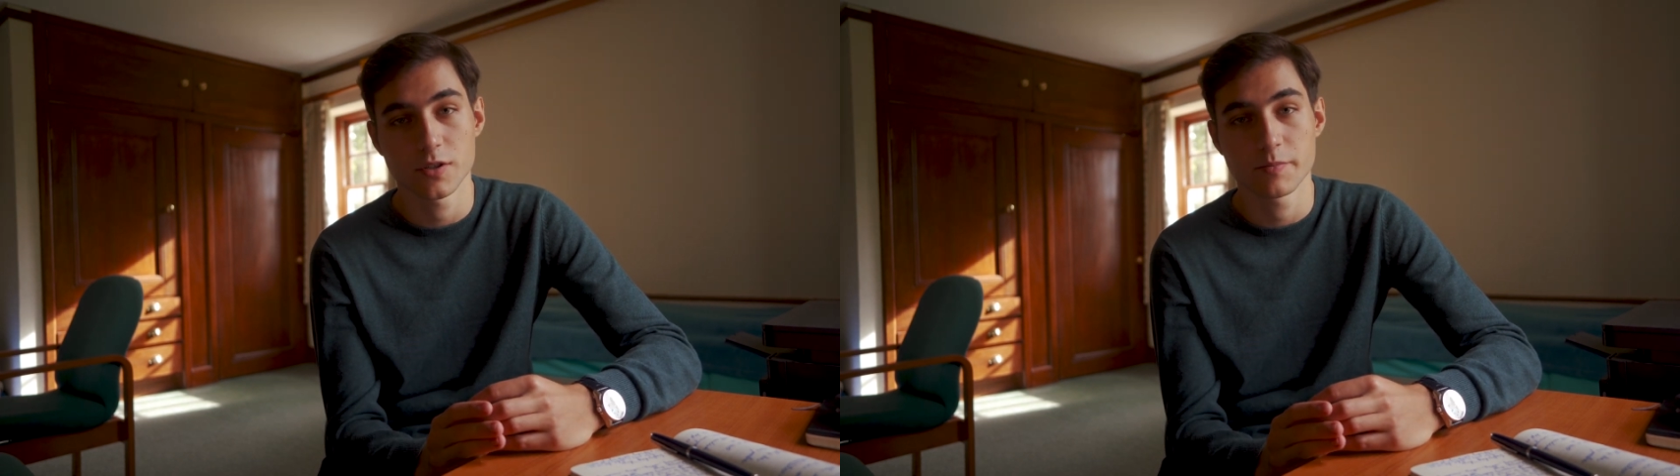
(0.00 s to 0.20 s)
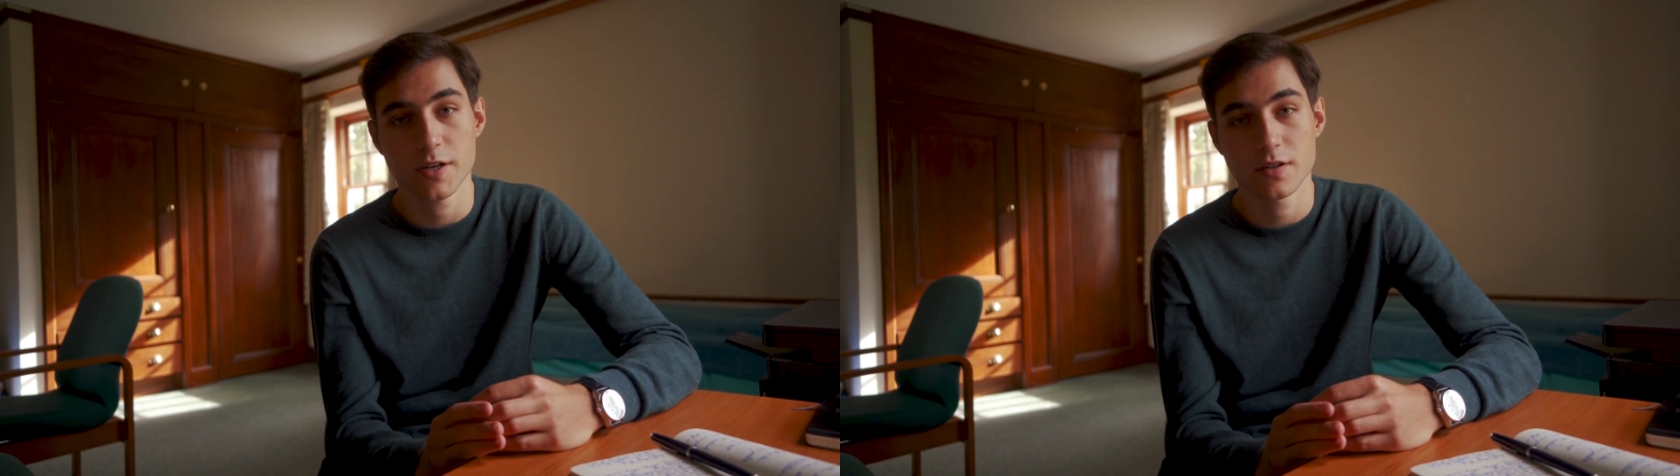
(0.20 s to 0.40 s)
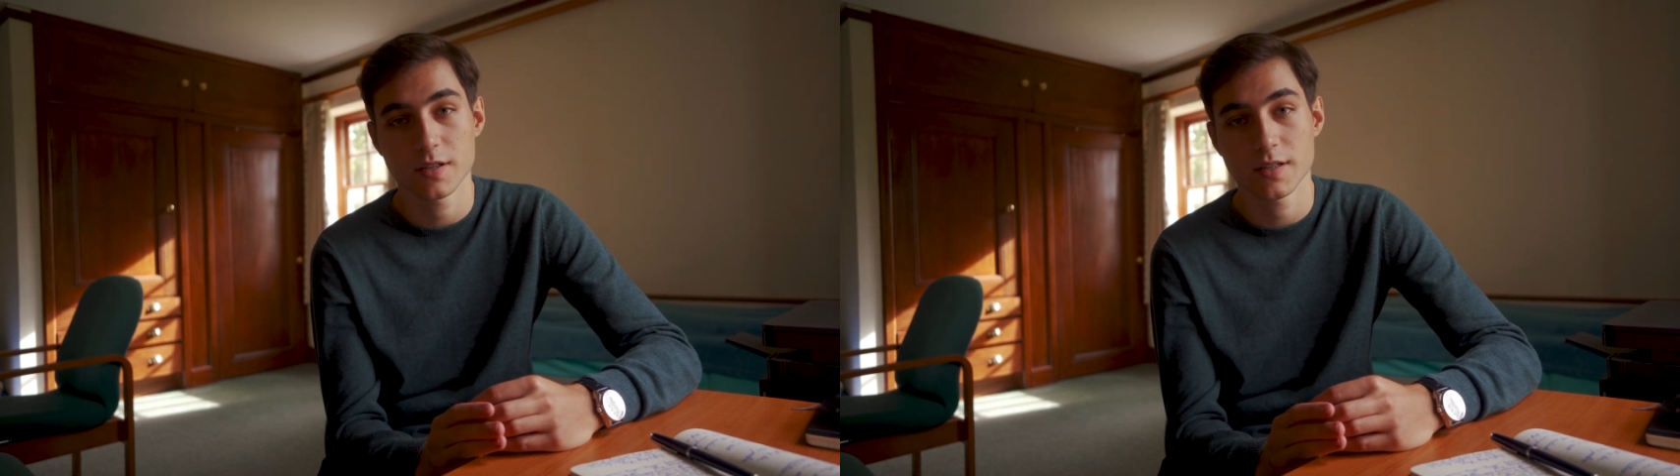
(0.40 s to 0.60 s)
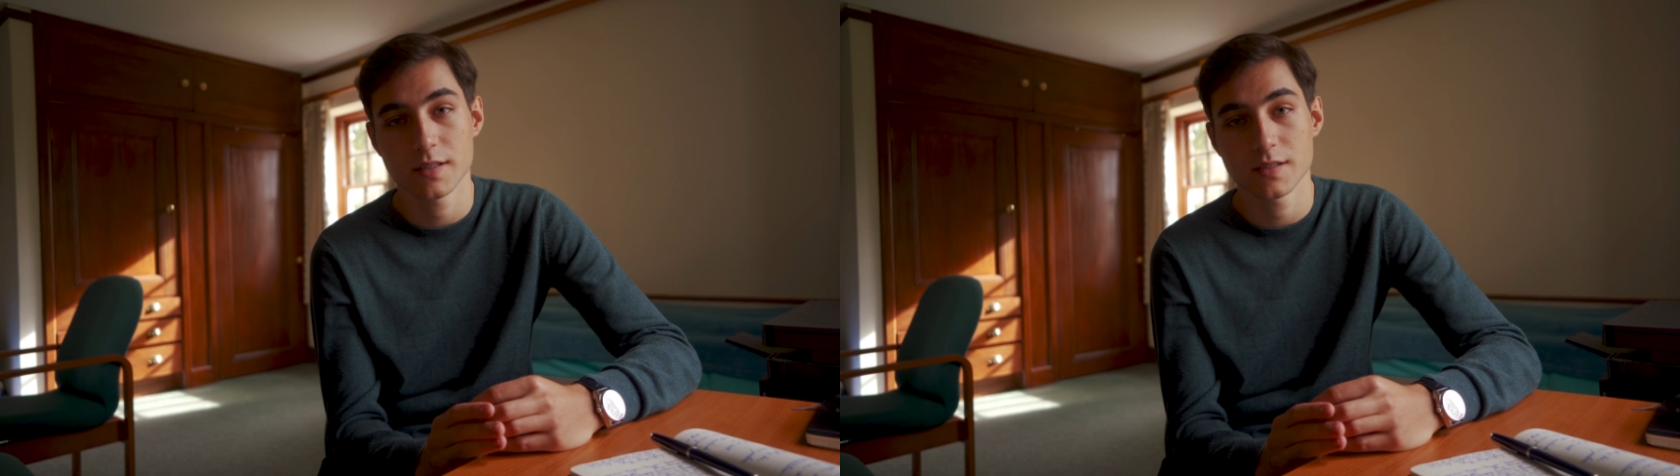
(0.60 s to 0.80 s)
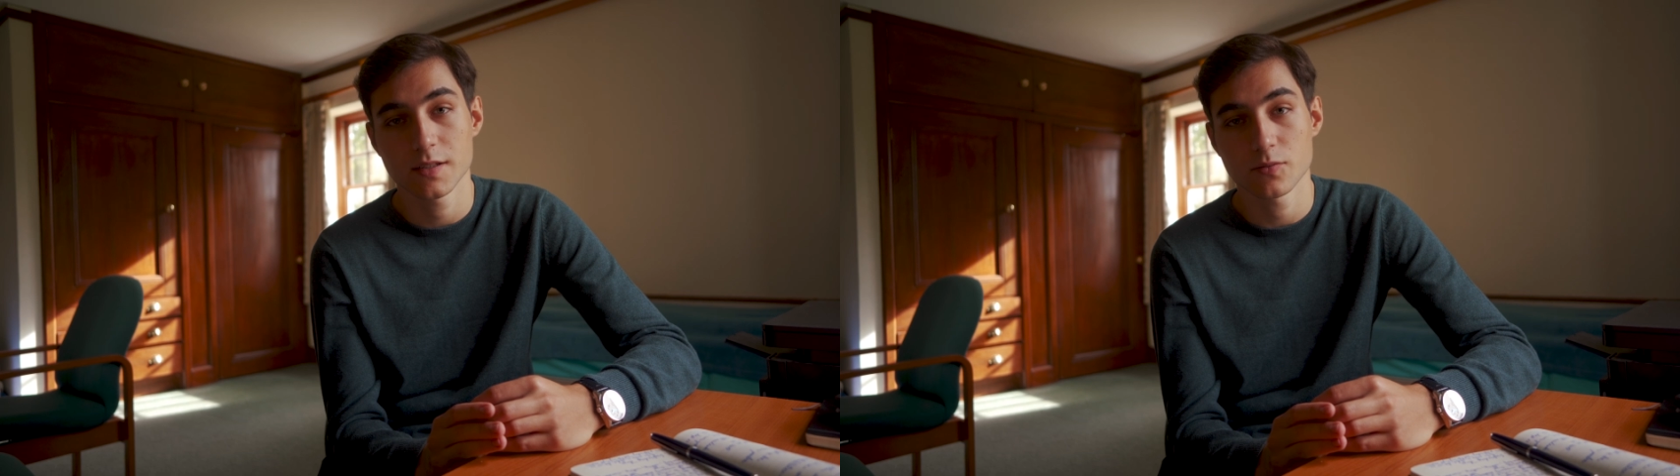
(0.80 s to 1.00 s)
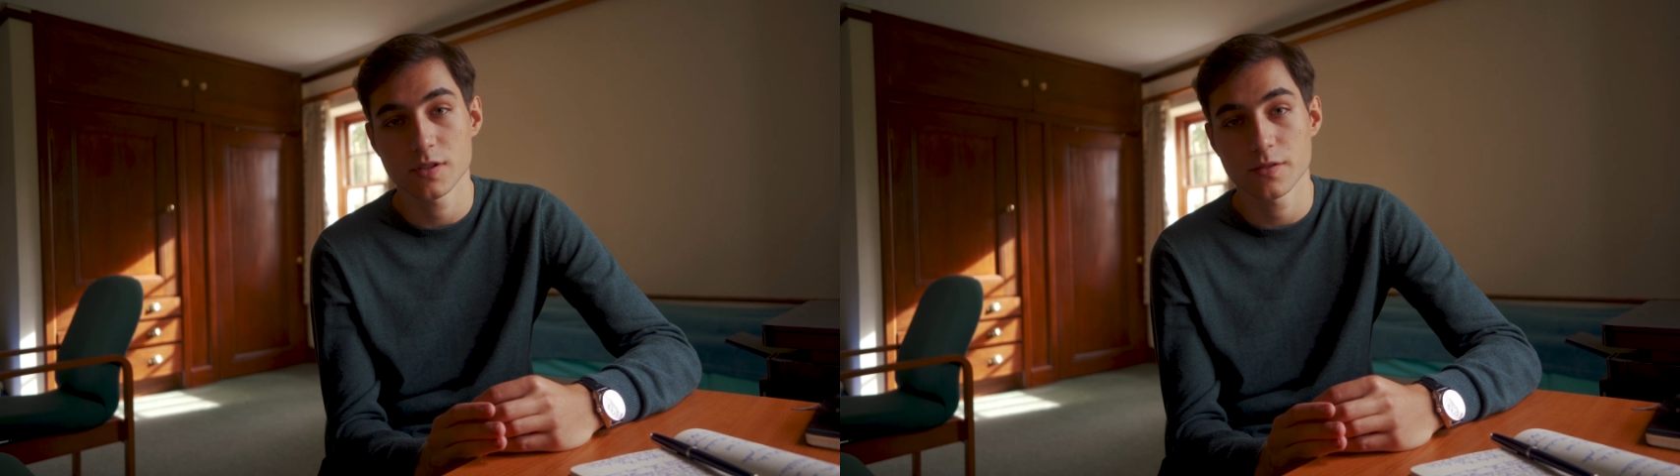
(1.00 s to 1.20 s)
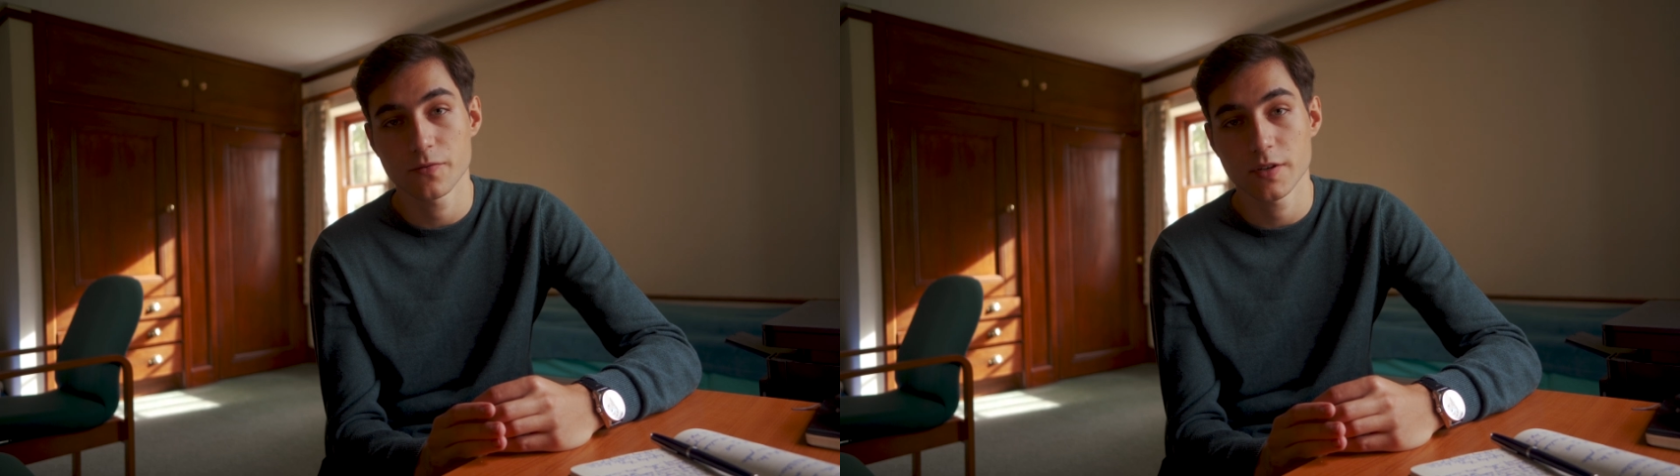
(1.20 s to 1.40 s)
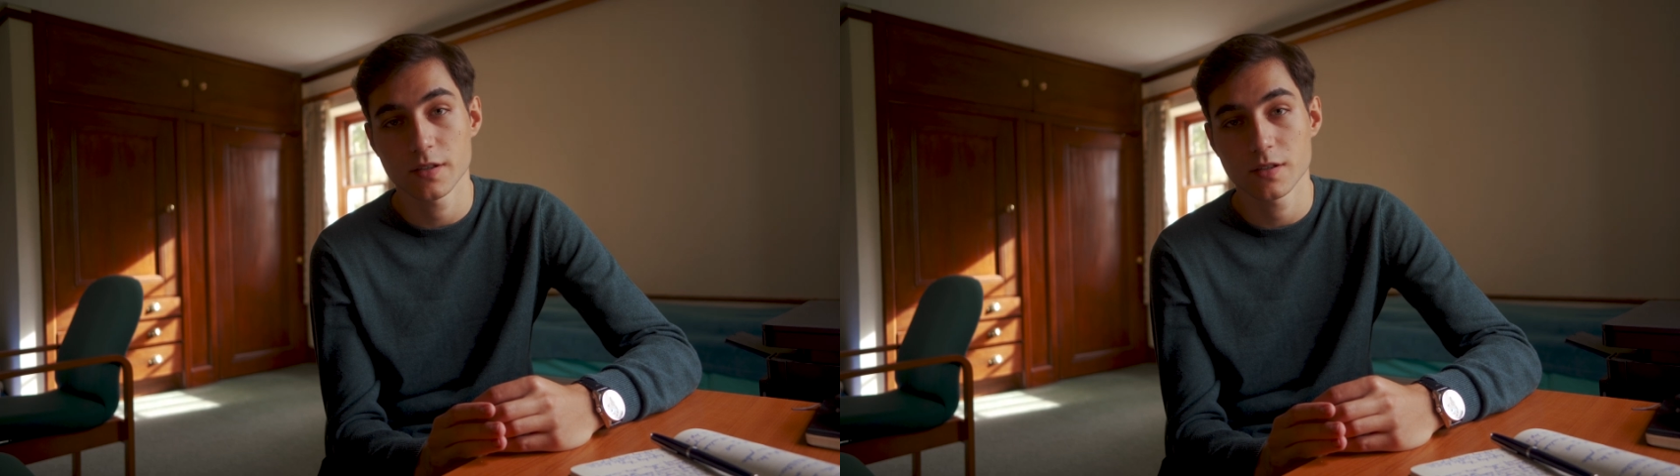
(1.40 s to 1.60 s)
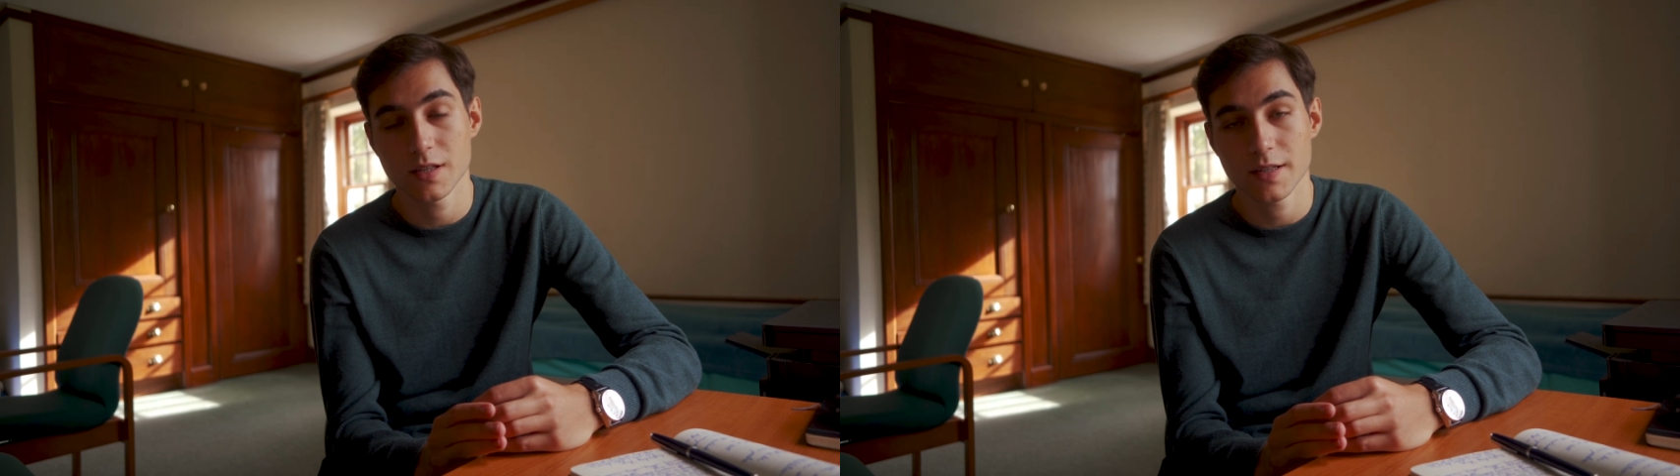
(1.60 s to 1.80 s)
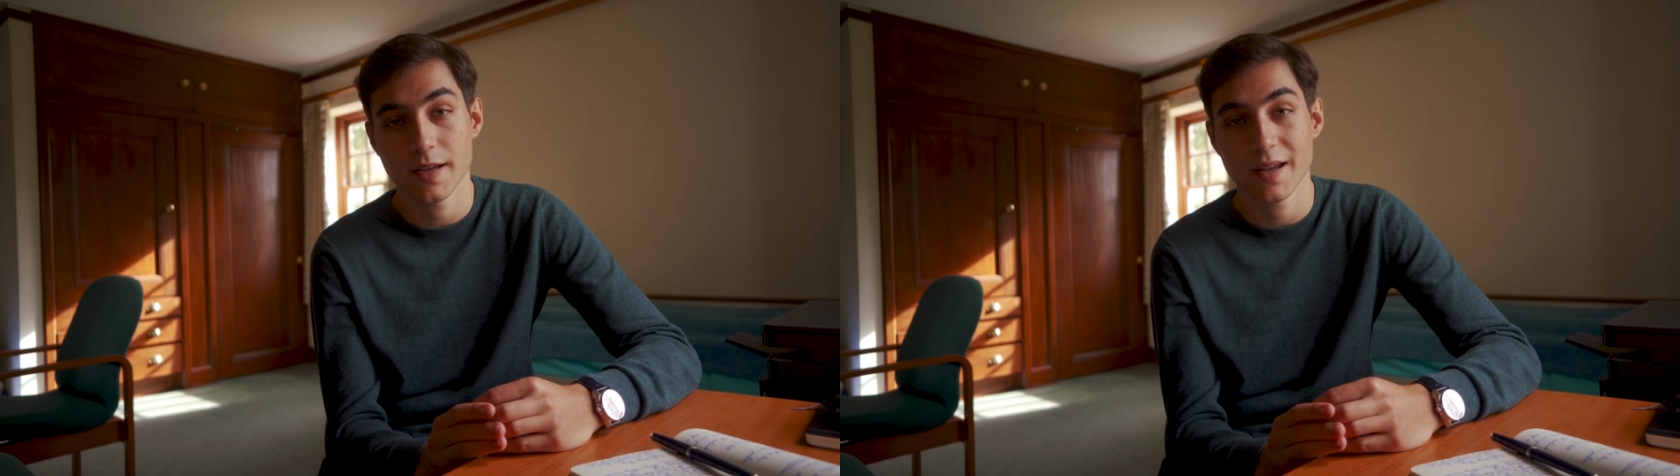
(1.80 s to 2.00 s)
especially that it was a field
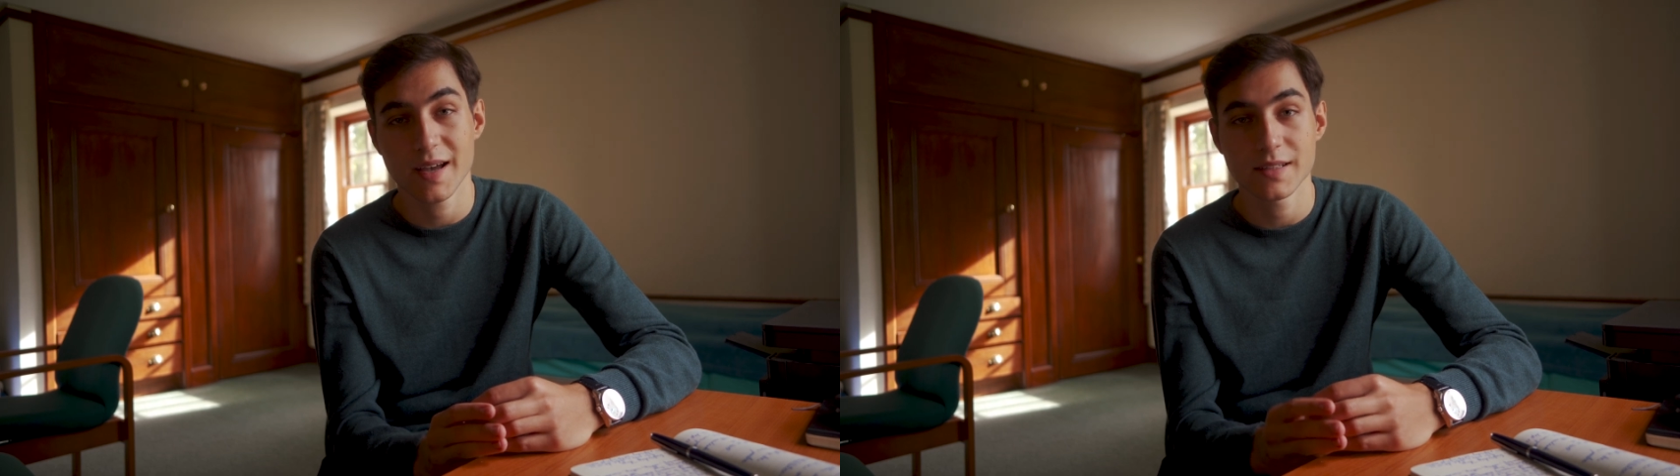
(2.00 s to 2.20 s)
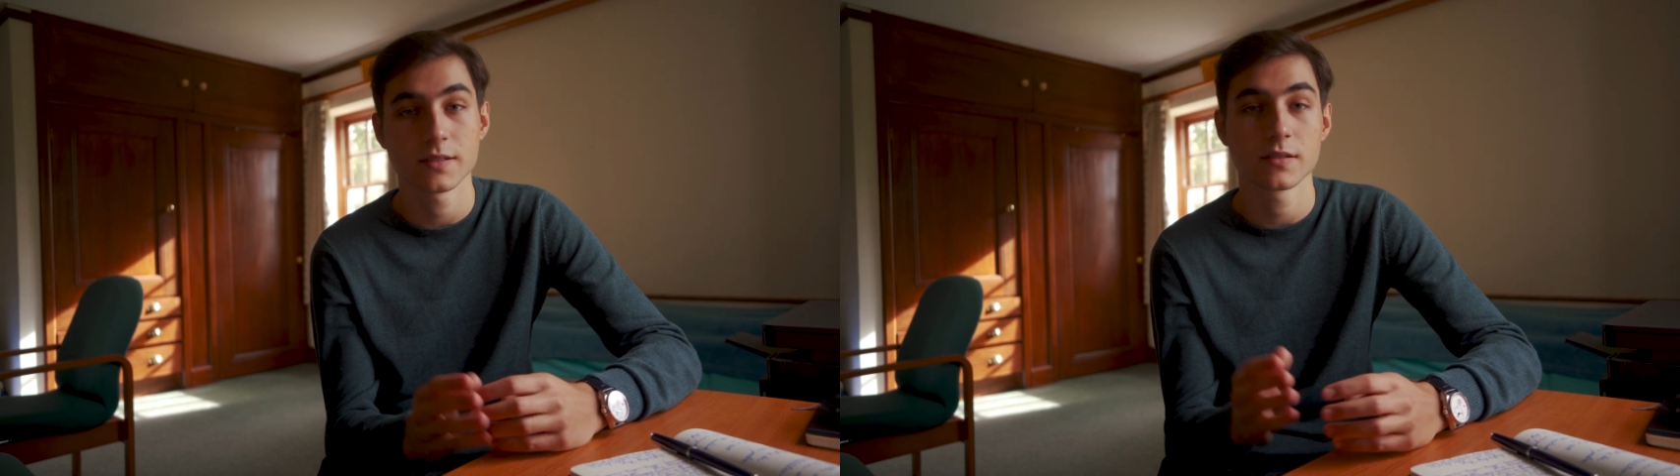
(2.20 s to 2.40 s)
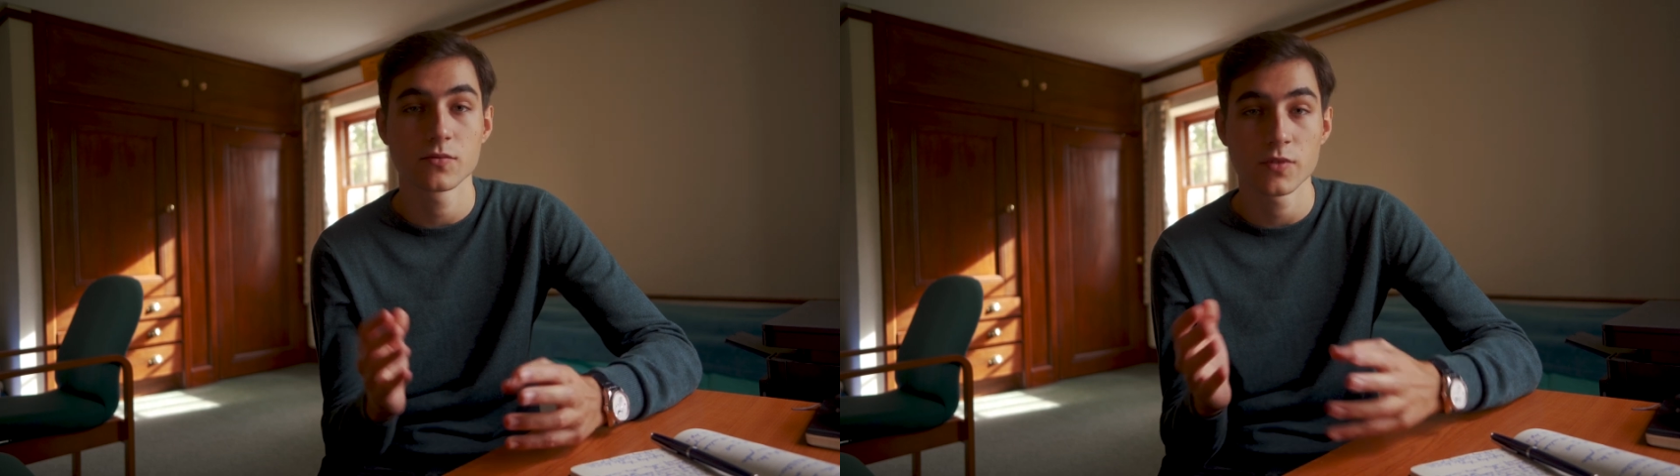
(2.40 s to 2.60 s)
that I hadn't